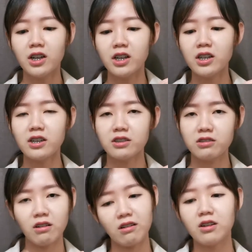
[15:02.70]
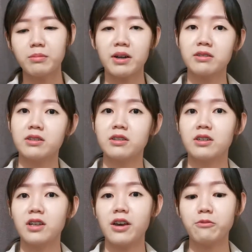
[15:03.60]
It is all about the
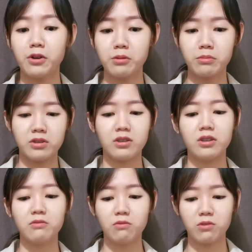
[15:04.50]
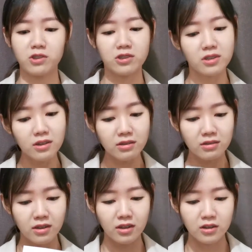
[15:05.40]
environmental influences.
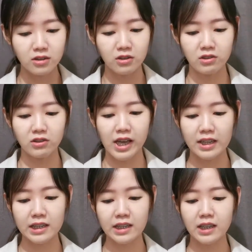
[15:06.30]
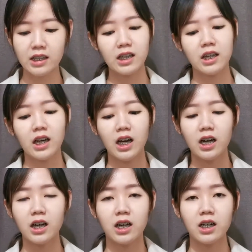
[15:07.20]
So you can see
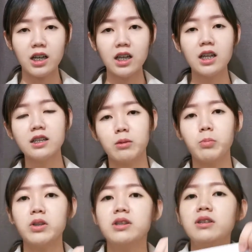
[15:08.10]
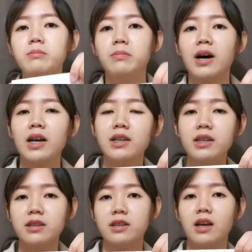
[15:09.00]
it is supported by
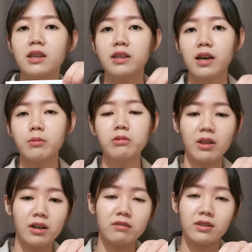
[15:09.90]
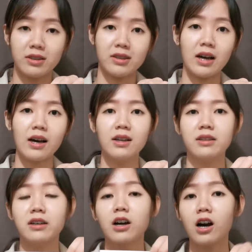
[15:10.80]
this tabula rasa,
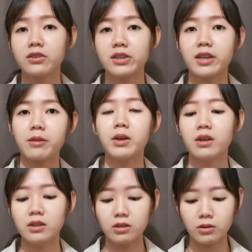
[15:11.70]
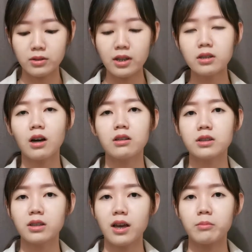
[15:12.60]
the concept. So this
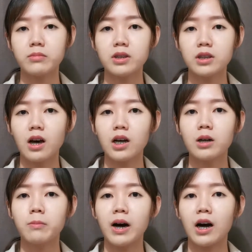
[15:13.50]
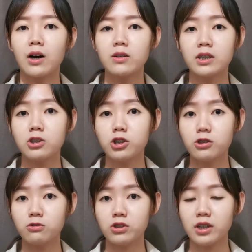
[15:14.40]
concept talk about the
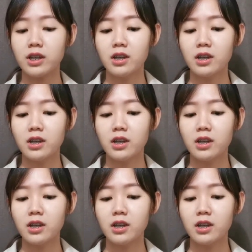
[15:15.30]
children.